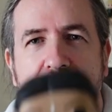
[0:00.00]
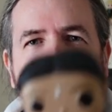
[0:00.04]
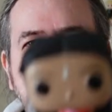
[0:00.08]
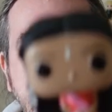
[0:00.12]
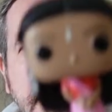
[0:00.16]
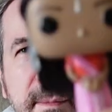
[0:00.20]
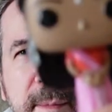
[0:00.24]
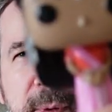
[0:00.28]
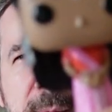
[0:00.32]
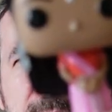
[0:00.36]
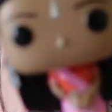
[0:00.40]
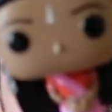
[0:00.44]

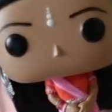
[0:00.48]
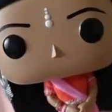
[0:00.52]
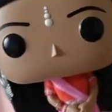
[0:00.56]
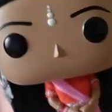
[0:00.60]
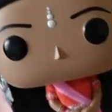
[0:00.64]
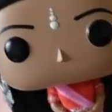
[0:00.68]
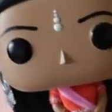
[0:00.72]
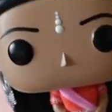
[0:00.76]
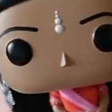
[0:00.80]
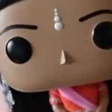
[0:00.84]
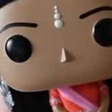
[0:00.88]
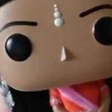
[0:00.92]
can't remember her
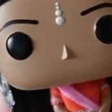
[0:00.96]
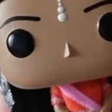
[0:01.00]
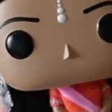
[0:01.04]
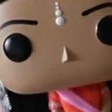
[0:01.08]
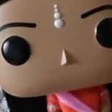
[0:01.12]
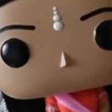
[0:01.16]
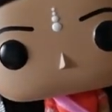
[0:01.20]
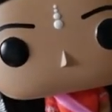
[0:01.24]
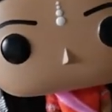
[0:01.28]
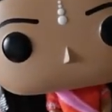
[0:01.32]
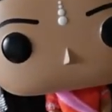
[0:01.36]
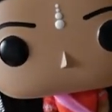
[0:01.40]
name.
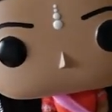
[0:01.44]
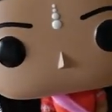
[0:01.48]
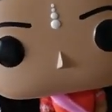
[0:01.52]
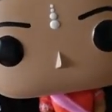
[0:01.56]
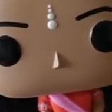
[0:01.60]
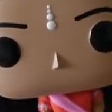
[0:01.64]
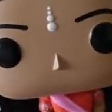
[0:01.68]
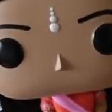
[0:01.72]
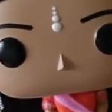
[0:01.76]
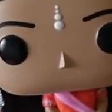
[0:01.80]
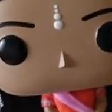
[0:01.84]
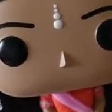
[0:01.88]
Is it
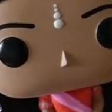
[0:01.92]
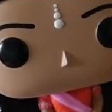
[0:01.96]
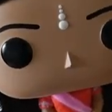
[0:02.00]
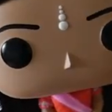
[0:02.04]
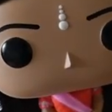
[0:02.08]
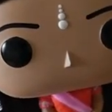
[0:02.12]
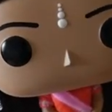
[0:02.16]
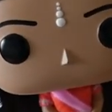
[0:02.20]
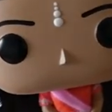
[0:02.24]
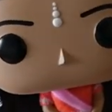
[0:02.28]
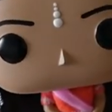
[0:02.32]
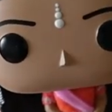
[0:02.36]

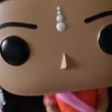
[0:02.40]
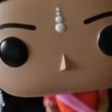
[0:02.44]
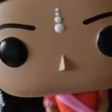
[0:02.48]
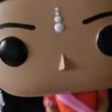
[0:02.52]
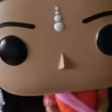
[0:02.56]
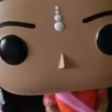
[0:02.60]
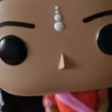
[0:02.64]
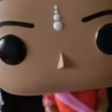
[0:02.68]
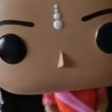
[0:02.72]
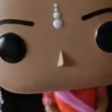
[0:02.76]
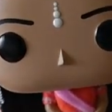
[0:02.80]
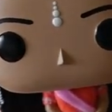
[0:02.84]
Patel? I
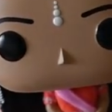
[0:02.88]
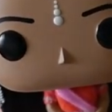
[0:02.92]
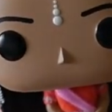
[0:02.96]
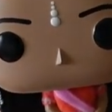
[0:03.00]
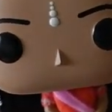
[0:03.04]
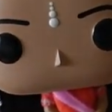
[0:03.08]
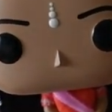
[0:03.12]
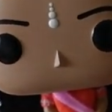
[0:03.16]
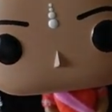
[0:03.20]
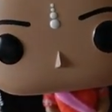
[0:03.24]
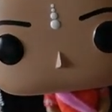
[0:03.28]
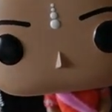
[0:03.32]
can't remember her
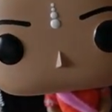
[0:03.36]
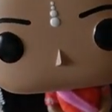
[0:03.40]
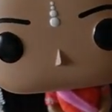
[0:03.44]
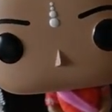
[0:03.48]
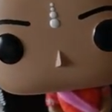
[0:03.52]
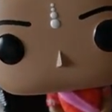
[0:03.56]
full name.